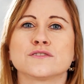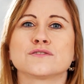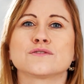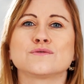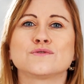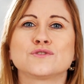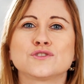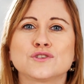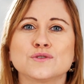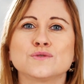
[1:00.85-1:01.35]

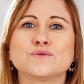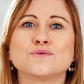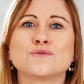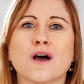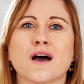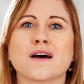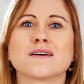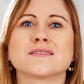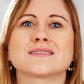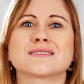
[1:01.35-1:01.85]
So do
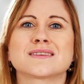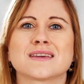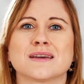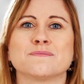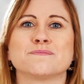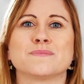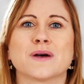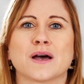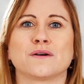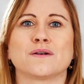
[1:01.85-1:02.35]
not
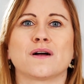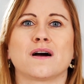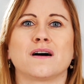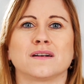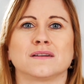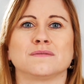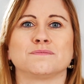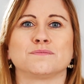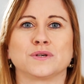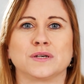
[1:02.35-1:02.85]
skimp out
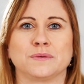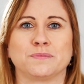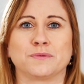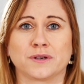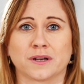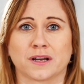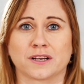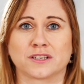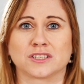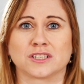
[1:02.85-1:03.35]
on
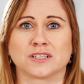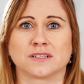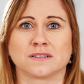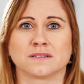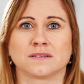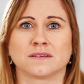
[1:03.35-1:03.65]
pre-production.